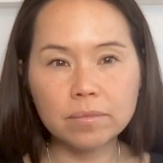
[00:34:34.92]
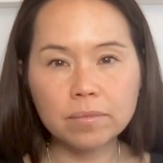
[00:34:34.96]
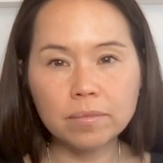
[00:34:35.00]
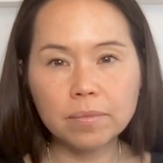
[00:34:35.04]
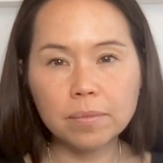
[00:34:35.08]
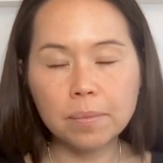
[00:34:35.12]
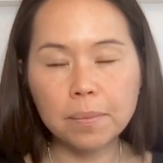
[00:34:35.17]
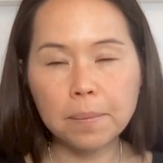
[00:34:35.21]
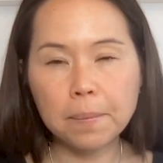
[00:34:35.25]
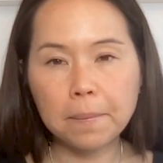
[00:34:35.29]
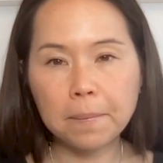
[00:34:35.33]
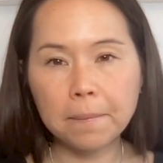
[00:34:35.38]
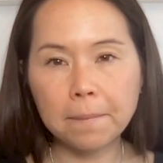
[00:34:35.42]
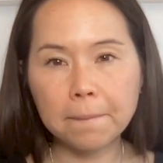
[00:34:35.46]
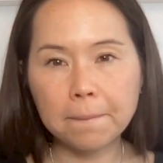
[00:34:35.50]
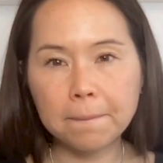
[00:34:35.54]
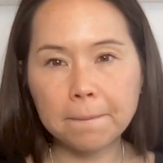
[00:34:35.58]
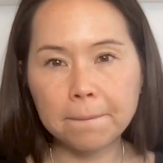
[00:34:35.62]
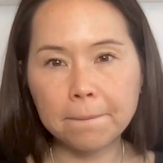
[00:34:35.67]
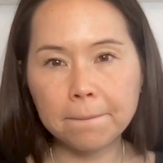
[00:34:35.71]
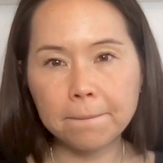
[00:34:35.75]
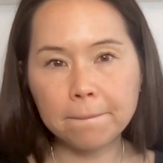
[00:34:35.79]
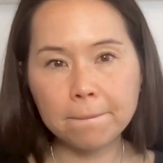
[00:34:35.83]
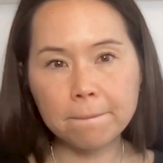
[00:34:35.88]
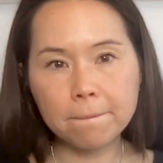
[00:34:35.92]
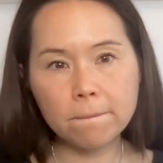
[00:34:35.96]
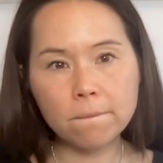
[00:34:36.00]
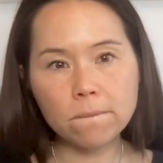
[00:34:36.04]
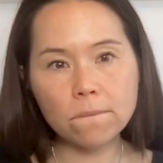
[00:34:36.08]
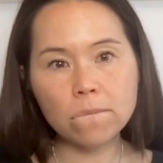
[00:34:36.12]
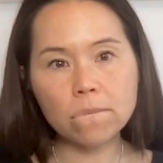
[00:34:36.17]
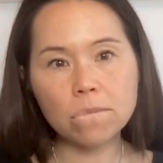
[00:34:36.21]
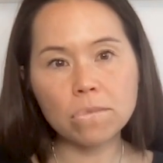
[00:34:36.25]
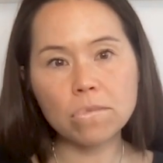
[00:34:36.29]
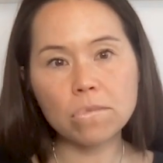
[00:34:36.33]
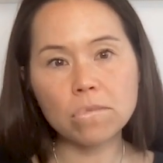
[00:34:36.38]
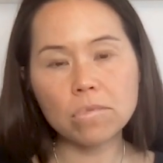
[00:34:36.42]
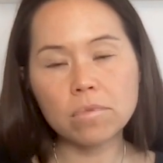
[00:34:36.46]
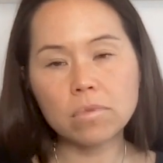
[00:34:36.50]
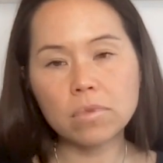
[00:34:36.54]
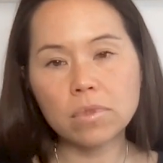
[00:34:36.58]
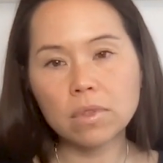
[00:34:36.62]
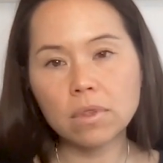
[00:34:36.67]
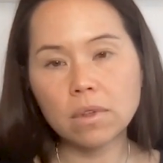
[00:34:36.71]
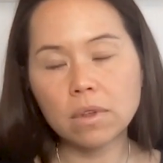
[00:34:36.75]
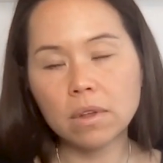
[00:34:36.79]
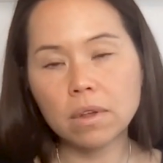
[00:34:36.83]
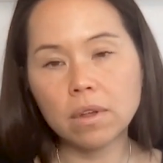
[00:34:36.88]

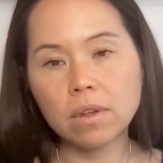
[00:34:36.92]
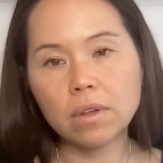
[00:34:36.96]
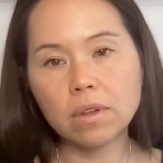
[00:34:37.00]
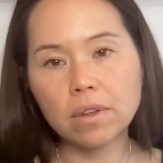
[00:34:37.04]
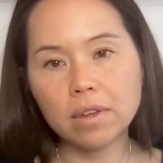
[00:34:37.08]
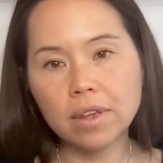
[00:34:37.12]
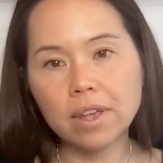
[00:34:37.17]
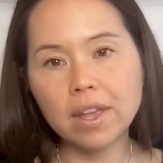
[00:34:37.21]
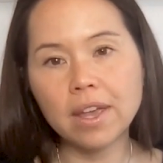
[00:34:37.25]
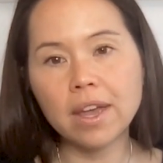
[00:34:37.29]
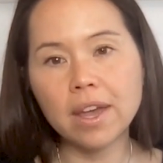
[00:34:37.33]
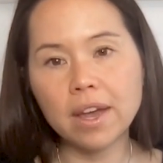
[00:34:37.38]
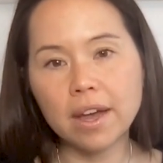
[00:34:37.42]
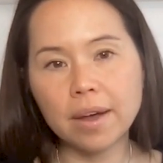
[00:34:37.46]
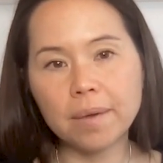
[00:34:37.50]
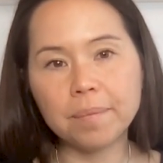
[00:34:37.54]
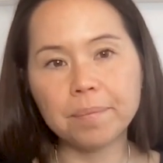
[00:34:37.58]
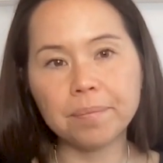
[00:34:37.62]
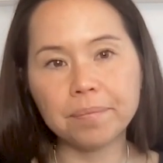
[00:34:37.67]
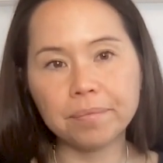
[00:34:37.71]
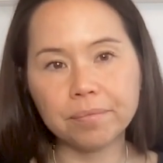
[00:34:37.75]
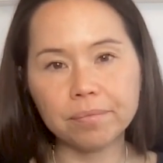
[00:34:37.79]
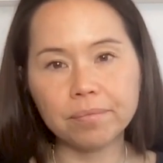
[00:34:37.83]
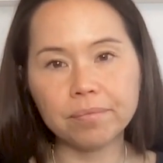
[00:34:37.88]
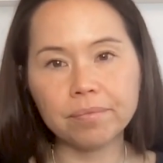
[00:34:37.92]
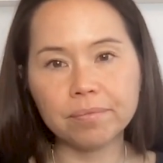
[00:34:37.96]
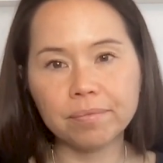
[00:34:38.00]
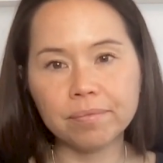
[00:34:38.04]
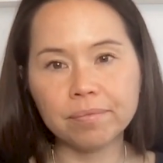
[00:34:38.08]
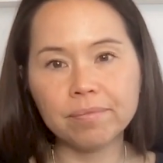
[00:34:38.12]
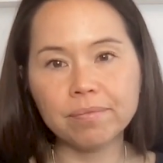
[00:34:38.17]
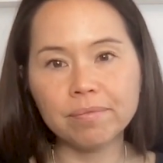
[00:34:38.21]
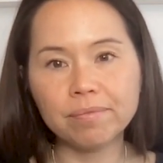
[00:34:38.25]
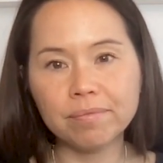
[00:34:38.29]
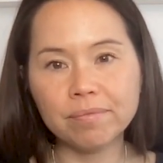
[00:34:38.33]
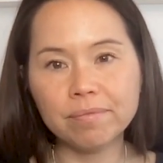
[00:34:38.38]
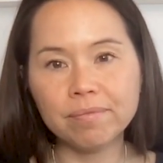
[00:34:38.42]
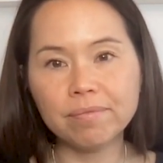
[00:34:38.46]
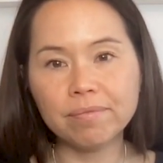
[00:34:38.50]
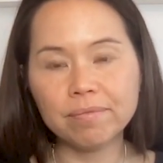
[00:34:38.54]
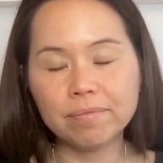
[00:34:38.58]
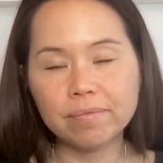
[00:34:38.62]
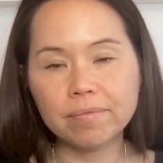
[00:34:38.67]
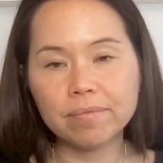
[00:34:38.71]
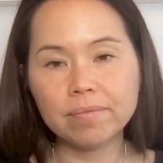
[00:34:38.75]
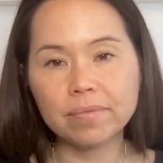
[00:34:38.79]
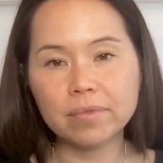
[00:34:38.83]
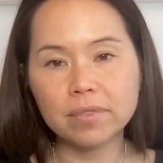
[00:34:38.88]

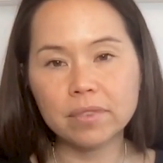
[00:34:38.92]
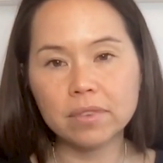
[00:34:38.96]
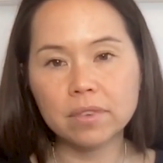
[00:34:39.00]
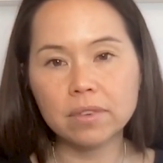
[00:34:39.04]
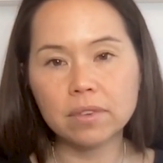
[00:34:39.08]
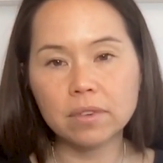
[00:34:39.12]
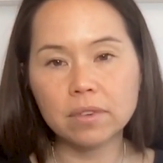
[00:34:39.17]
No words are spoken by the person on screen.